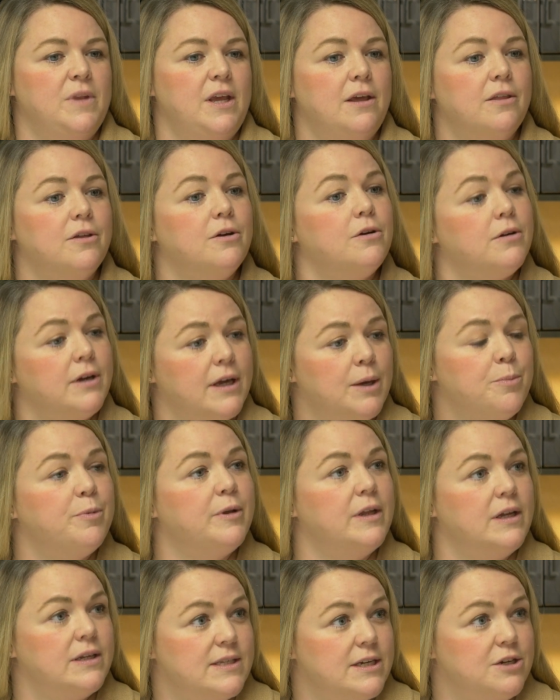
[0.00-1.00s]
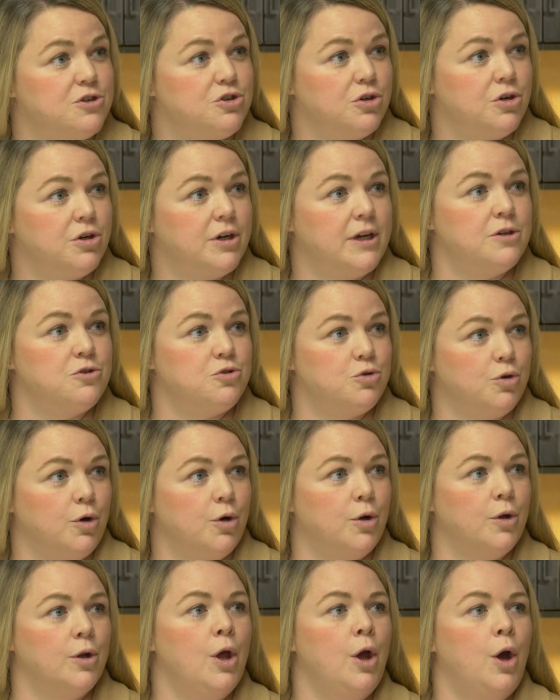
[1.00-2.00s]
either complete seizure
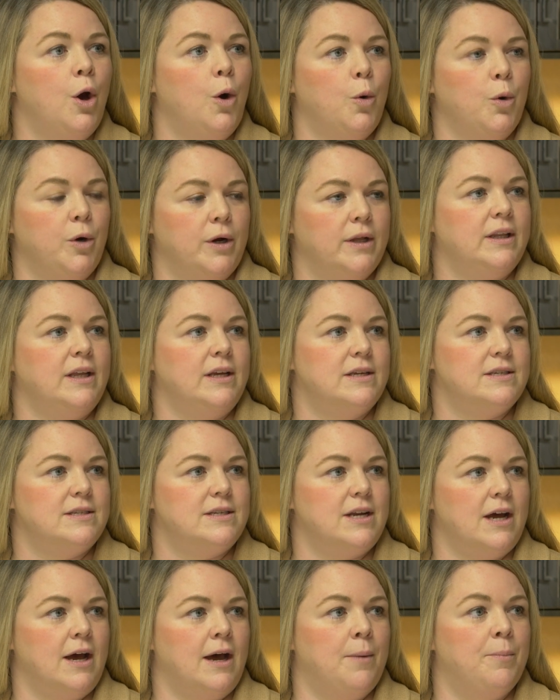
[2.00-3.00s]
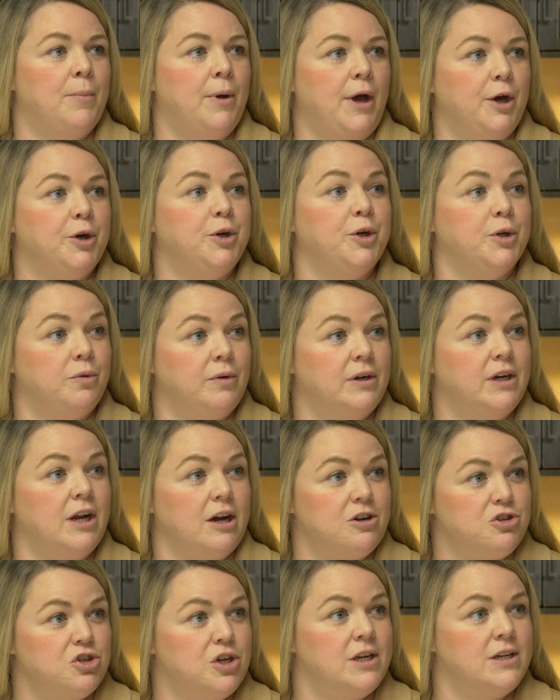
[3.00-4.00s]
control or at least a good
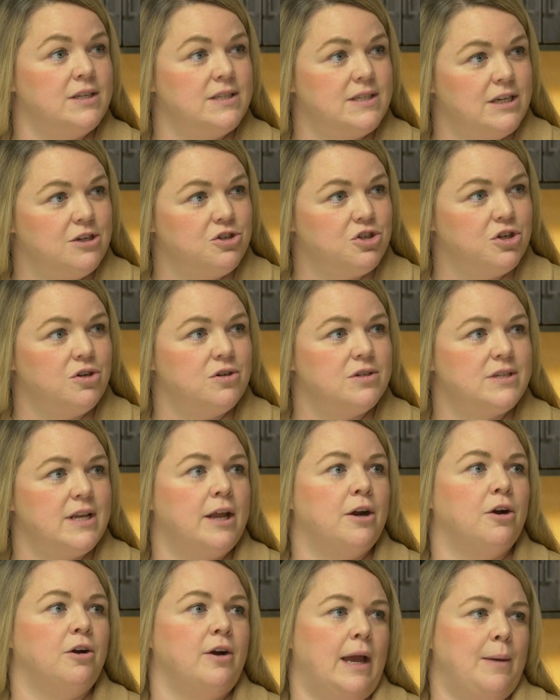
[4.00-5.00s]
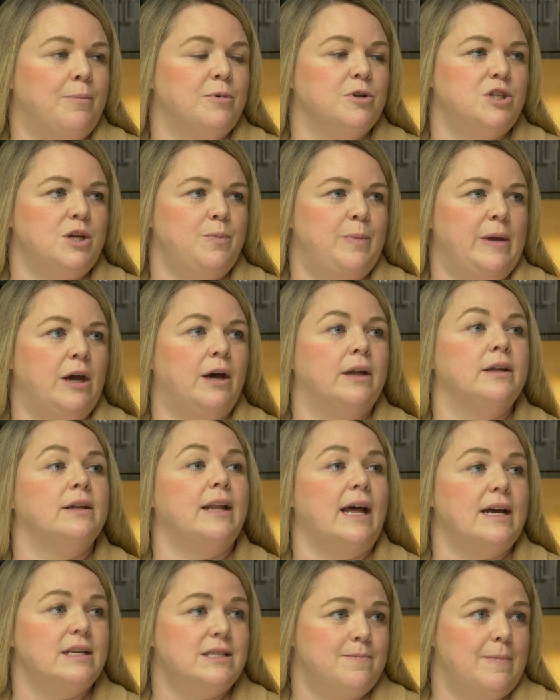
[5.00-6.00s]
reduction in seizures and are able to be on
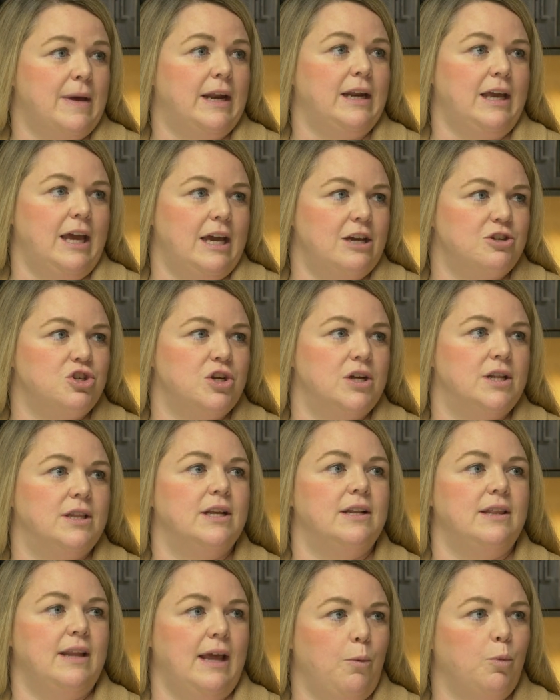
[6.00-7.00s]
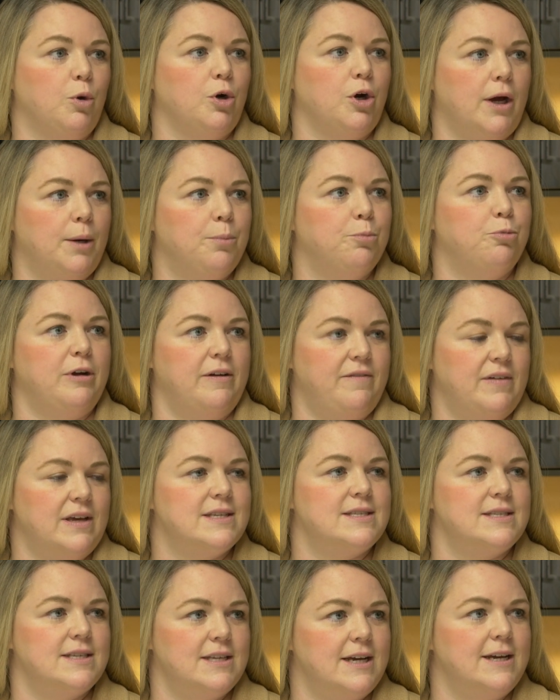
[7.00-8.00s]
less medication than they were on
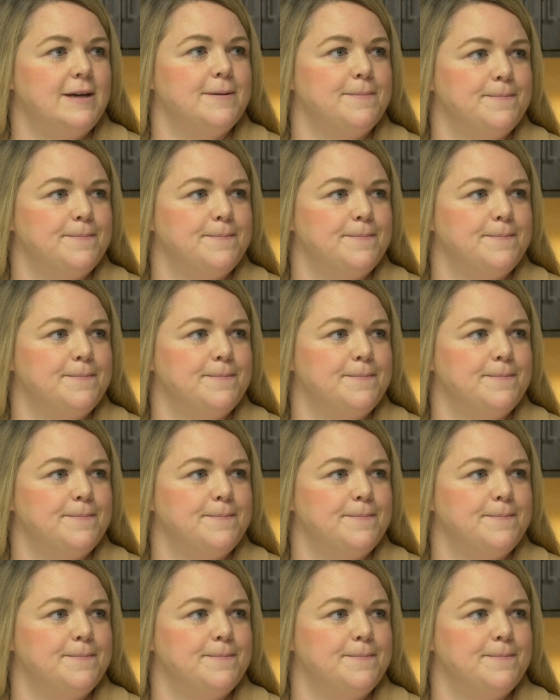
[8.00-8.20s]
previously.